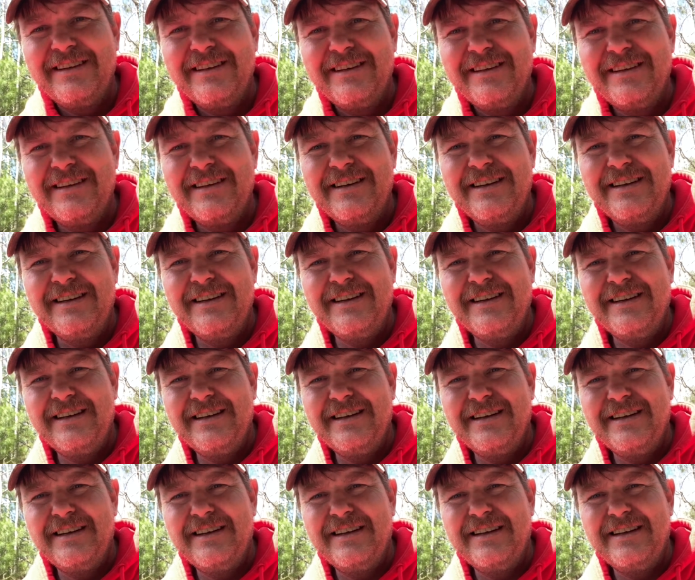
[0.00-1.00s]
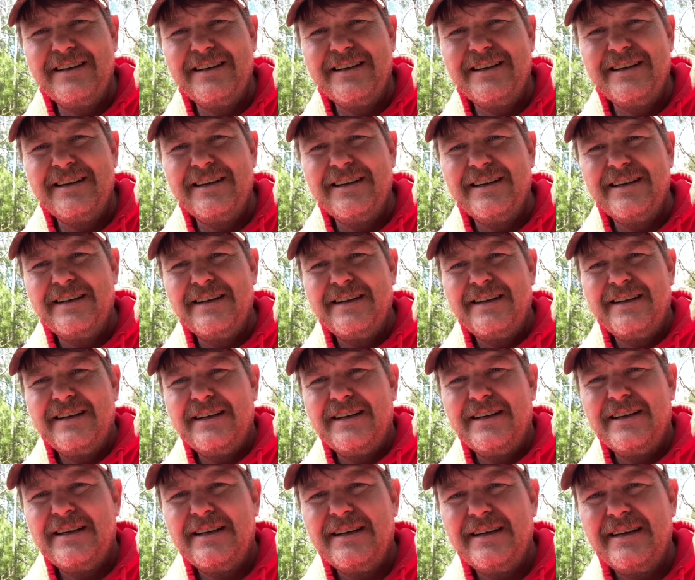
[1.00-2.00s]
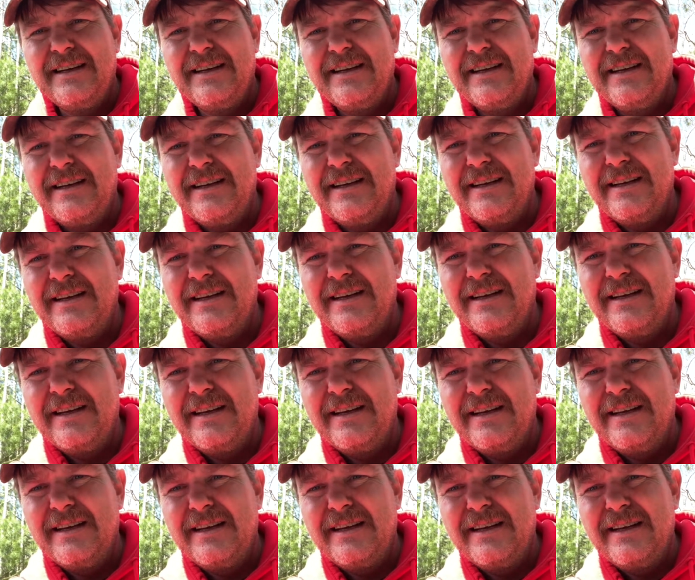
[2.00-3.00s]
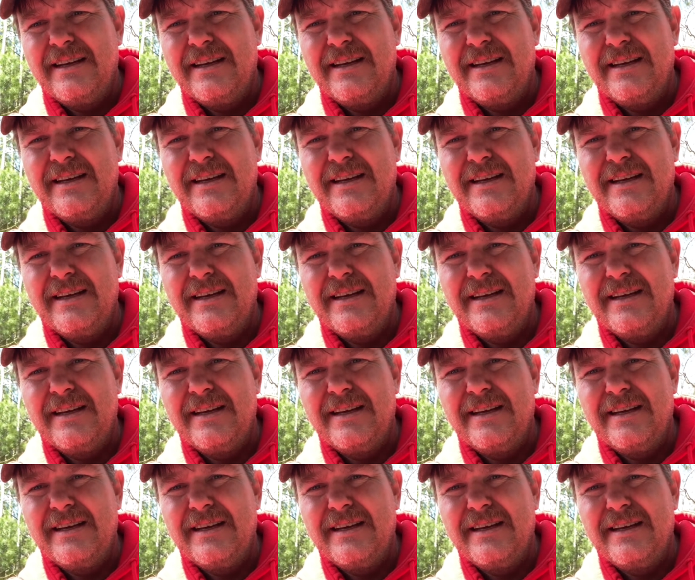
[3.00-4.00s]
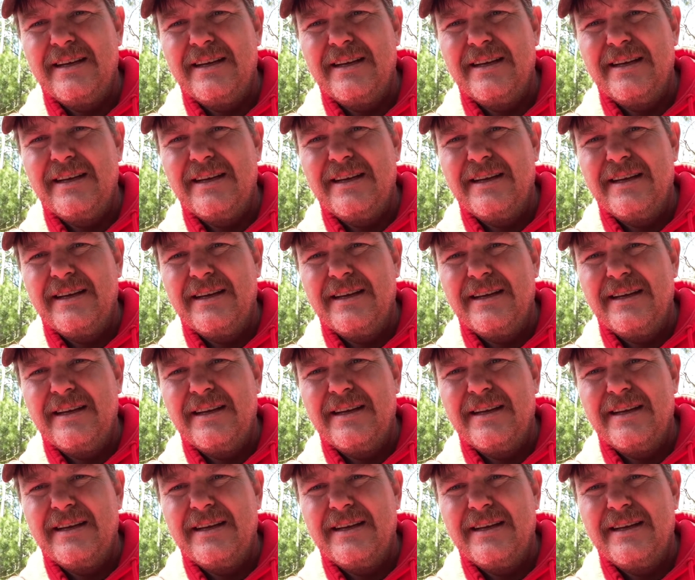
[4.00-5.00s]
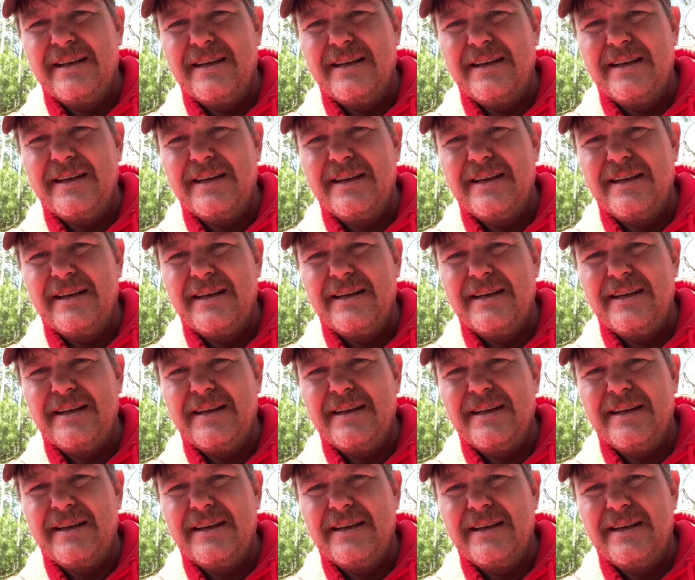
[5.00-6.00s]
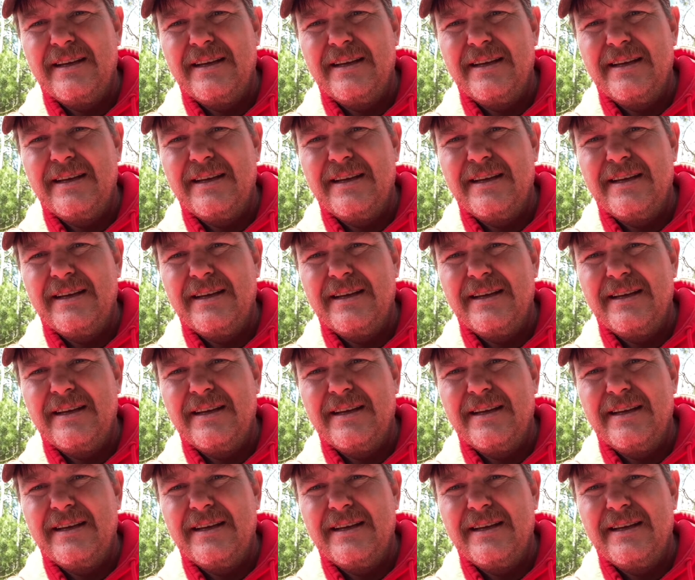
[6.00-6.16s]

Nothing is said.